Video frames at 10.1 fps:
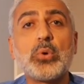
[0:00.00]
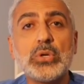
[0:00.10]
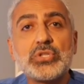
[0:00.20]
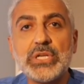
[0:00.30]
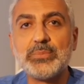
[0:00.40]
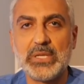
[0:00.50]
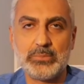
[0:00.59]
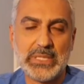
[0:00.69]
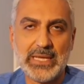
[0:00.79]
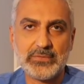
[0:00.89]
or a
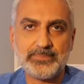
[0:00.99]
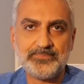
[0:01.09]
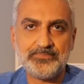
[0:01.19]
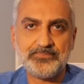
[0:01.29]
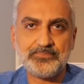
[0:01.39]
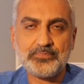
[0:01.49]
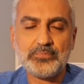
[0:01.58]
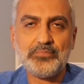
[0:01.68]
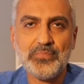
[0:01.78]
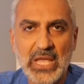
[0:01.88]
treatment plan.
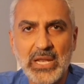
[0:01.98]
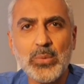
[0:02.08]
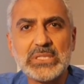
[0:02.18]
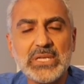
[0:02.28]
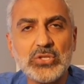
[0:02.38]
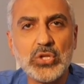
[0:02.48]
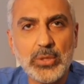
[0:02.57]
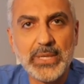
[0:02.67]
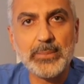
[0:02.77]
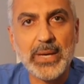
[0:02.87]
Now I want to tell you a
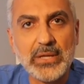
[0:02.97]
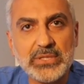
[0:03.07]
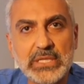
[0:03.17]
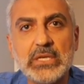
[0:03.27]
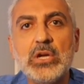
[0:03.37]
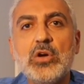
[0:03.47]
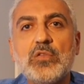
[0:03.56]
little bit about the